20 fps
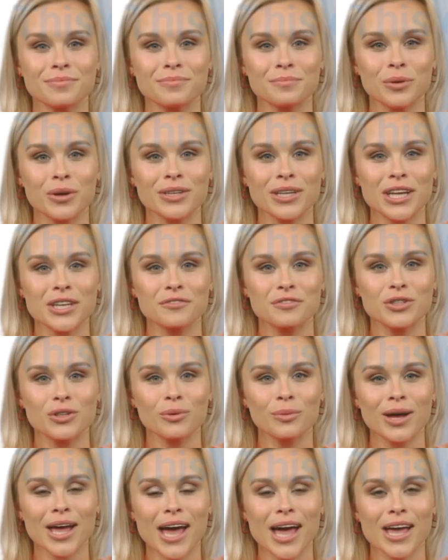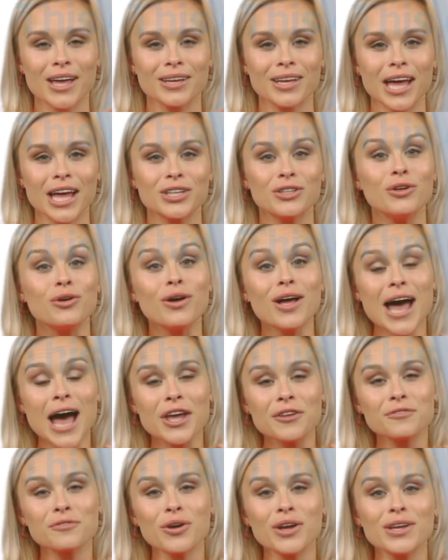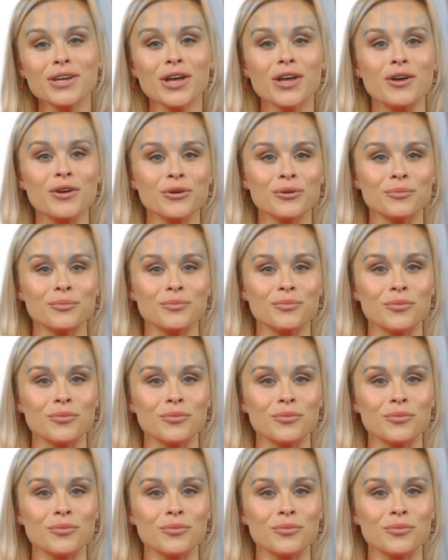Believe you can, and you're halfway there.